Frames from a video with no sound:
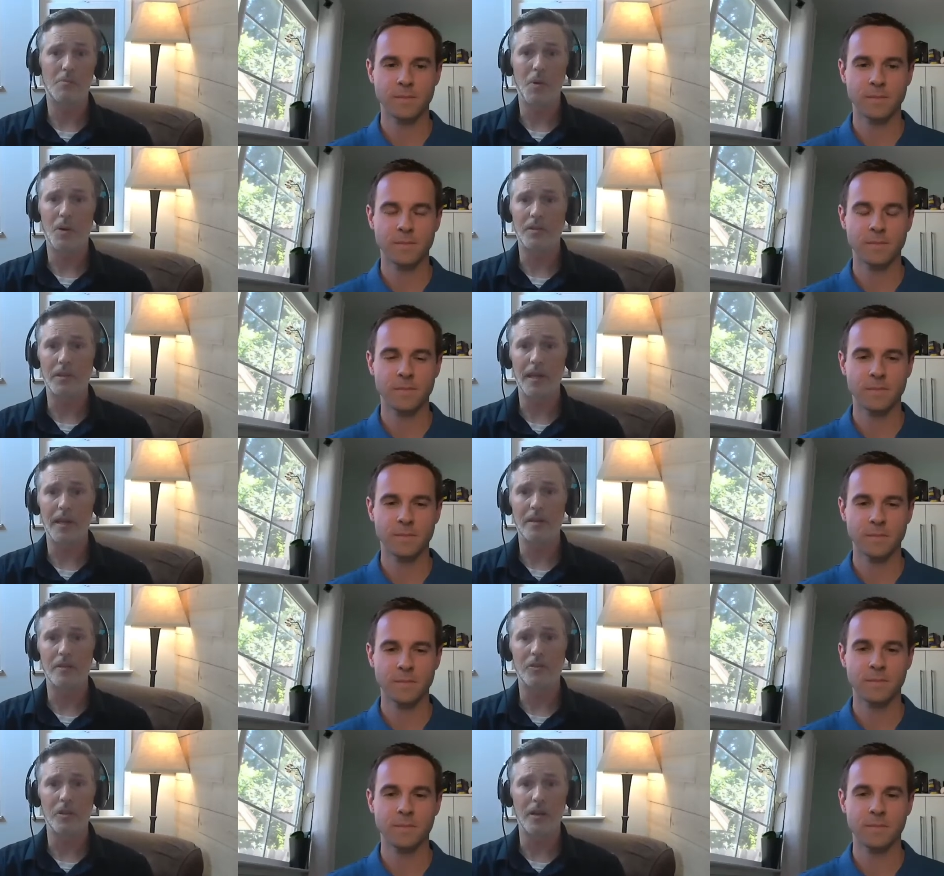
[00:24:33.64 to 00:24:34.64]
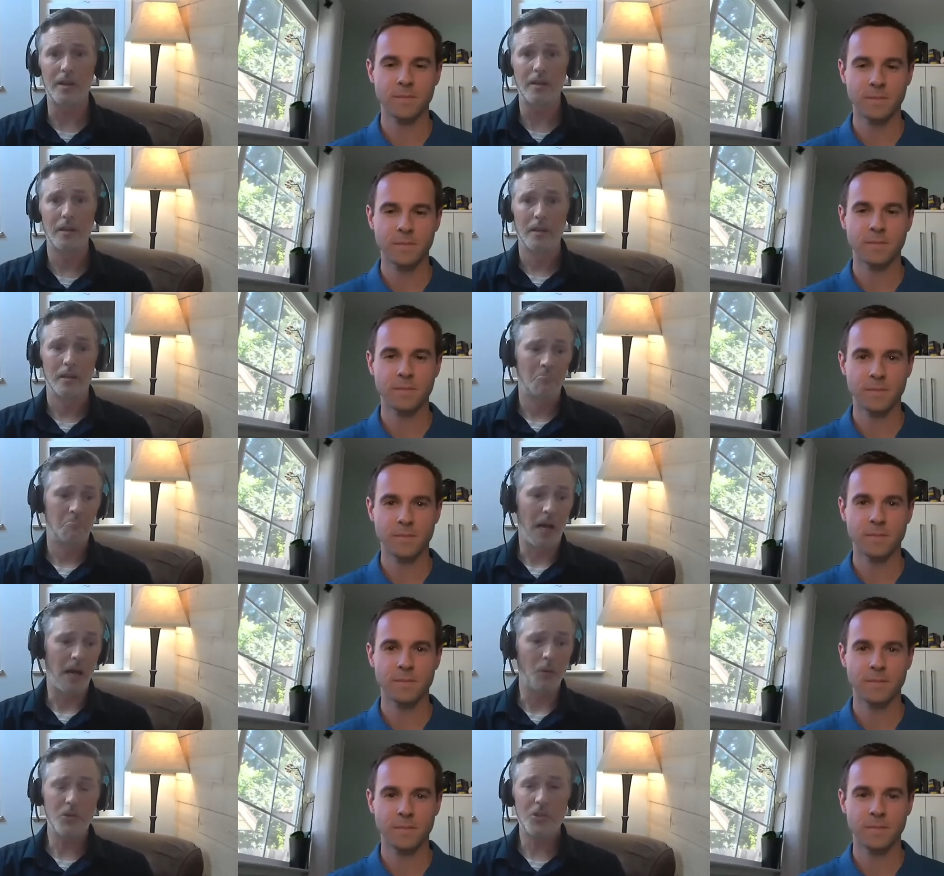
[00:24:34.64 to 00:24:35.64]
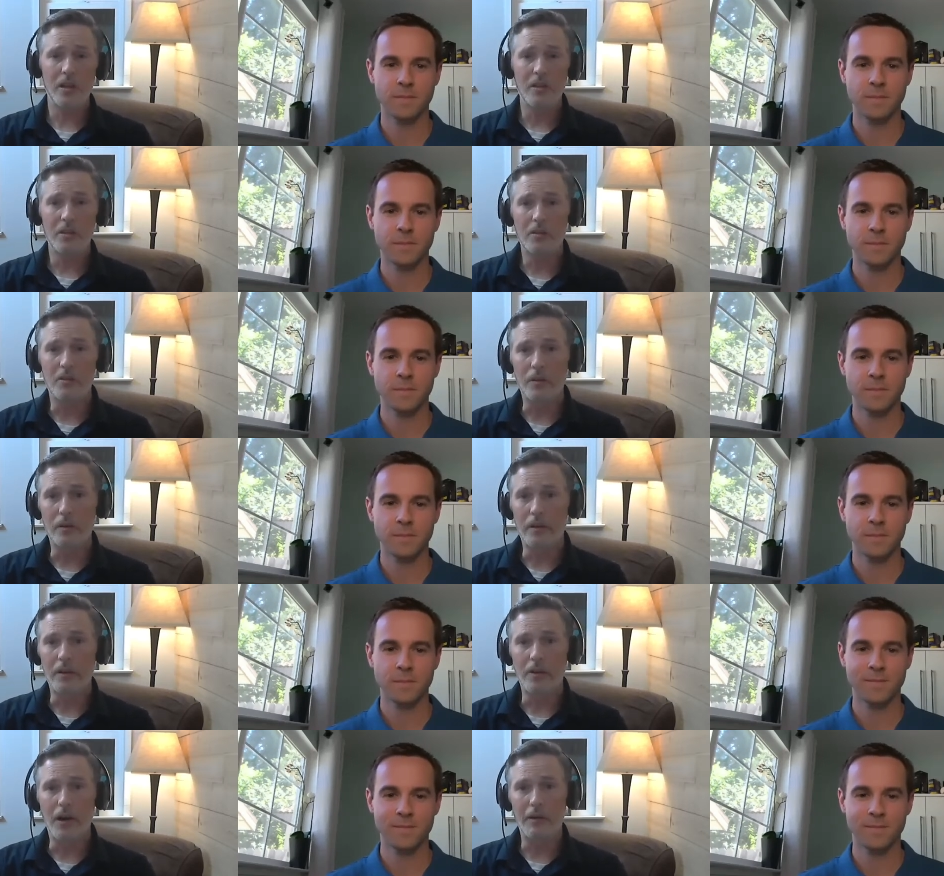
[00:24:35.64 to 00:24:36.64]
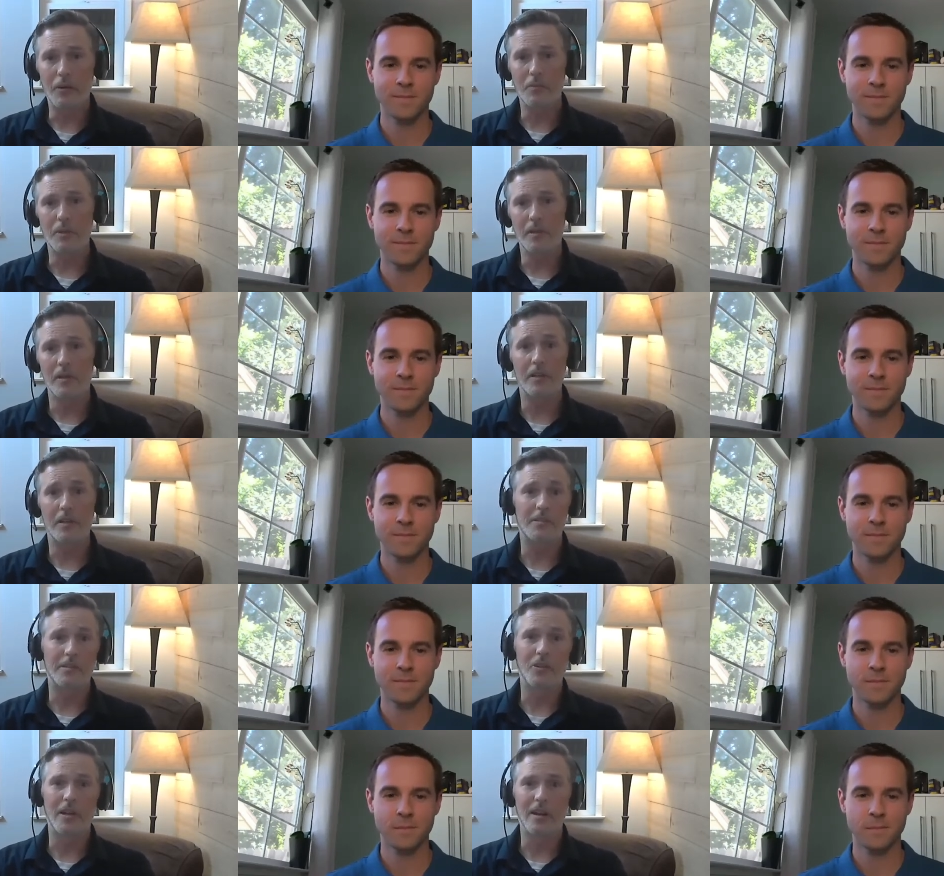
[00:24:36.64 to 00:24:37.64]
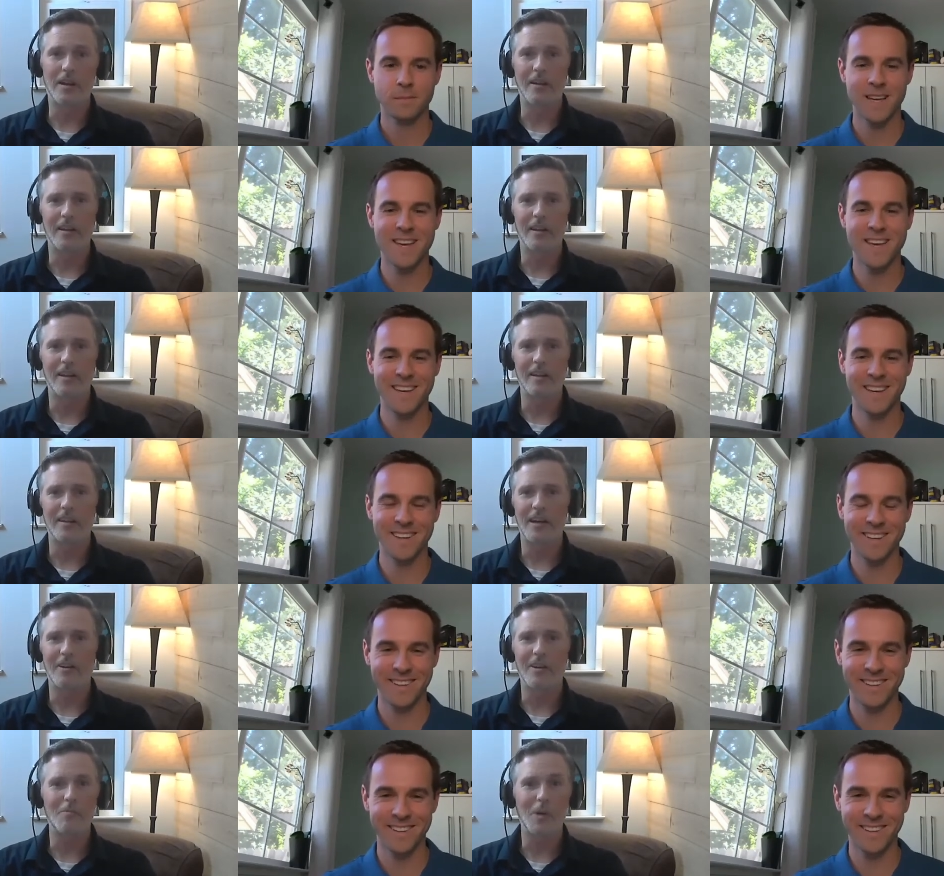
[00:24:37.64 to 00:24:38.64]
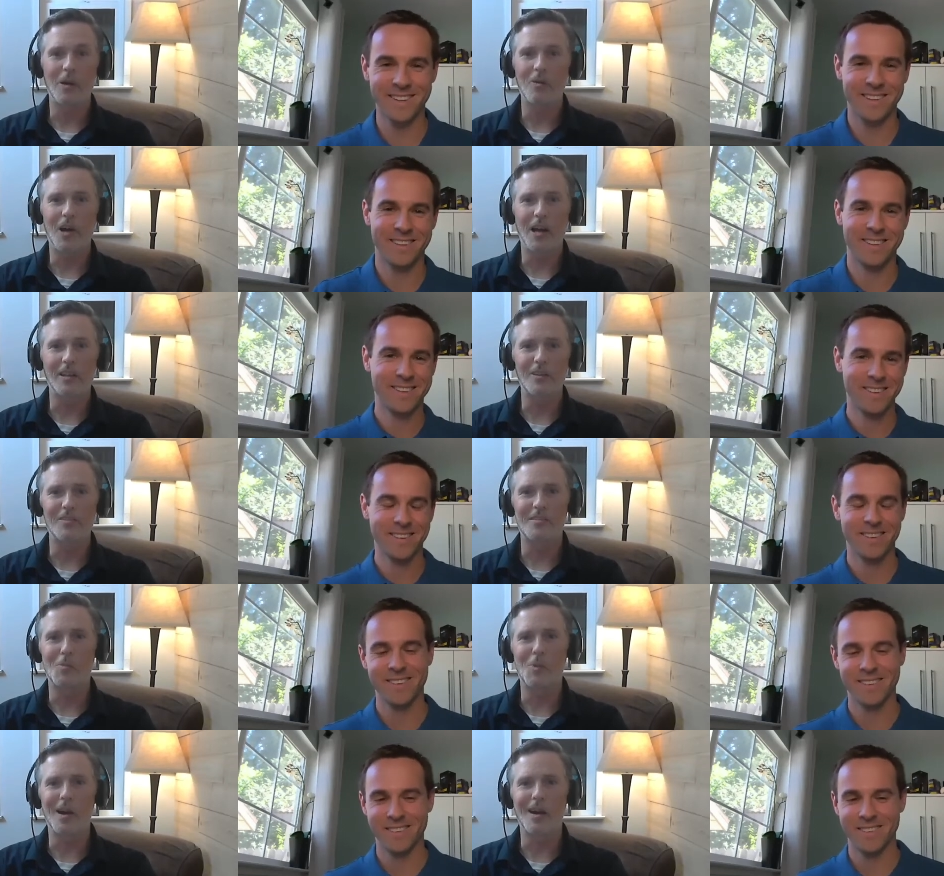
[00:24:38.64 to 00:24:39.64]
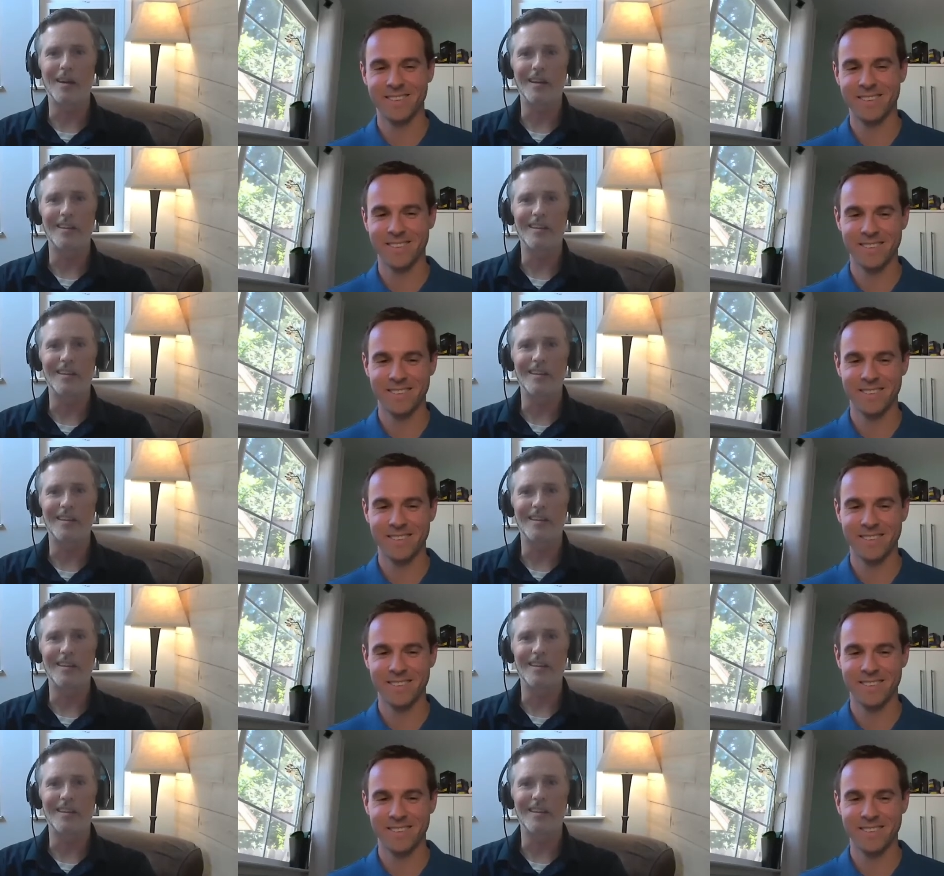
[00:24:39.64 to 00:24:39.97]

Speaker 1: part to gauge. And I I wish I knew, you know, I would be a gazillionaire and I'd have my own island somewhere and